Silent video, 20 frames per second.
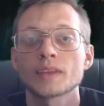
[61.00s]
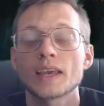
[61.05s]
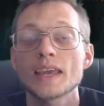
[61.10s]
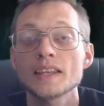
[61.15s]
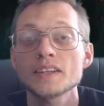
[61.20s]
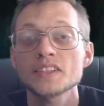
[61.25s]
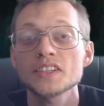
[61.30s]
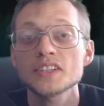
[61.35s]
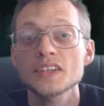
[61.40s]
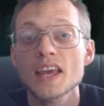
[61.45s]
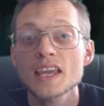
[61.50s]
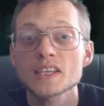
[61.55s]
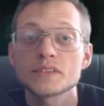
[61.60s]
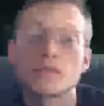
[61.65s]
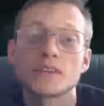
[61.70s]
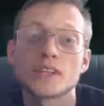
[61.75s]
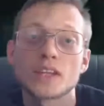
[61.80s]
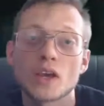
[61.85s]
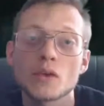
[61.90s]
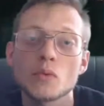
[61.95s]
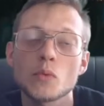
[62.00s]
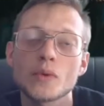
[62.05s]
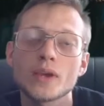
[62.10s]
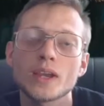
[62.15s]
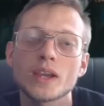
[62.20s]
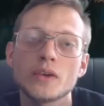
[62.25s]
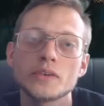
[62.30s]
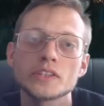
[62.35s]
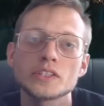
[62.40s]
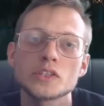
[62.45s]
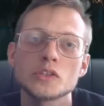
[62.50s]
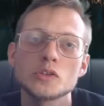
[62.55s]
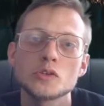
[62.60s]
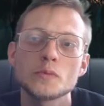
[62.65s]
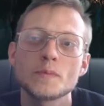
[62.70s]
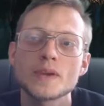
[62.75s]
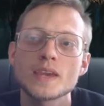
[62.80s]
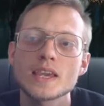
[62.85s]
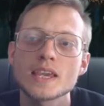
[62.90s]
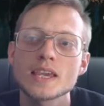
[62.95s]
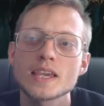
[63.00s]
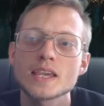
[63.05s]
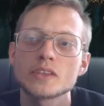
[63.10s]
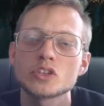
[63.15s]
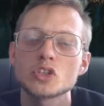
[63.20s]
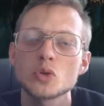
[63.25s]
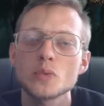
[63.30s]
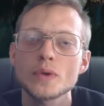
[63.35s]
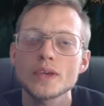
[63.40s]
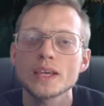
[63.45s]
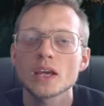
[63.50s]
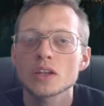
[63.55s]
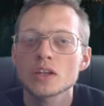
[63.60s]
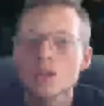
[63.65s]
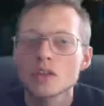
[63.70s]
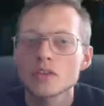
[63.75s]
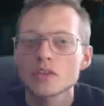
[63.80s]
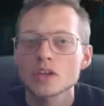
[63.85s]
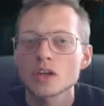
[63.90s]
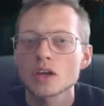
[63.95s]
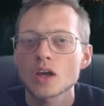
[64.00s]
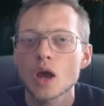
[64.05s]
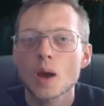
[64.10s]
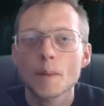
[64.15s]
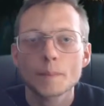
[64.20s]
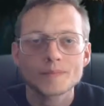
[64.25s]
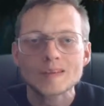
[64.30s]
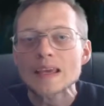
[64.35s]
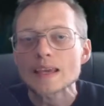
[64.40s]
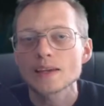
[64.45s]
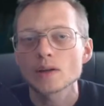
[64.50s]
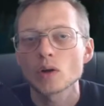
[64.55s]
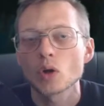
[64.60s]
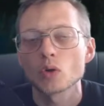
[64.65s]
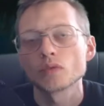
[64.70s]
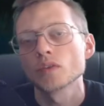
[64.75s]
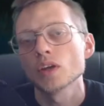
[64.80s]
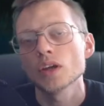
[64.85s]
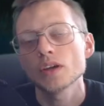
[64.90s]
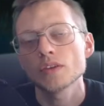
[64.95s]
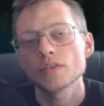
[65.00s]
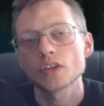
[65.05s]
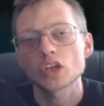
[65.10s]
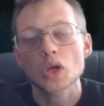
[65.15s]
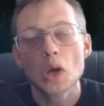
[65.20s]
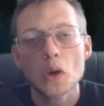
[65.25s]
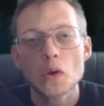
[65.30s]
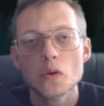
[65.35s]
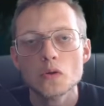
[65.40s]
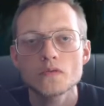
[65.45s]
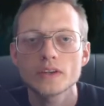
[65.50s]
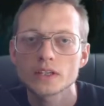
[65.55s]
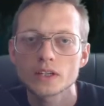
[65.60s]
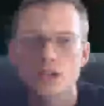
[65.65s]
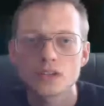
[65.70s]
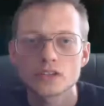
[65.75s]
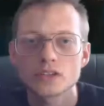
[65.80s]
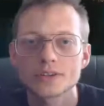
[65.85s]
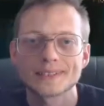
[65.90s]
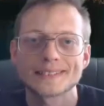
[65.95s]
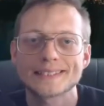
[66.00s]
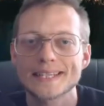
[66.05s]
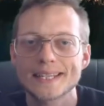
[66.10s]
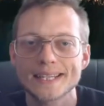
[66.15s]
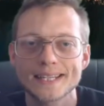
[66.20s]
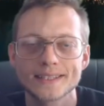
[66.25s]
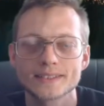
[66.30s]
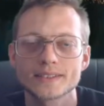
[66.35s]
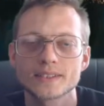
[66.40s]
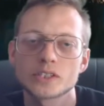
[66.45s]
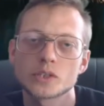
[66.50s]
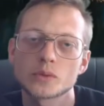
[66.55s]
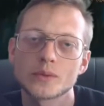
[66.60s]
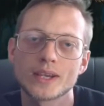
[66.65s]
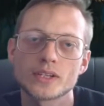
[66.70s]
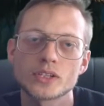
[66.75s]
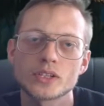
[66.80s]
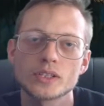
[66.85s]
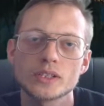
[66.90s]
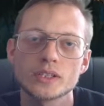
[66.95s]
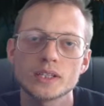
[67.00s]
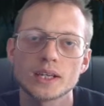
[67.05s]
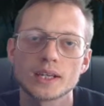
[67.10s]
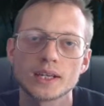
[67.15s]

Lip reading: In today's video, we're going to be doing another update on the COVID-19 situation.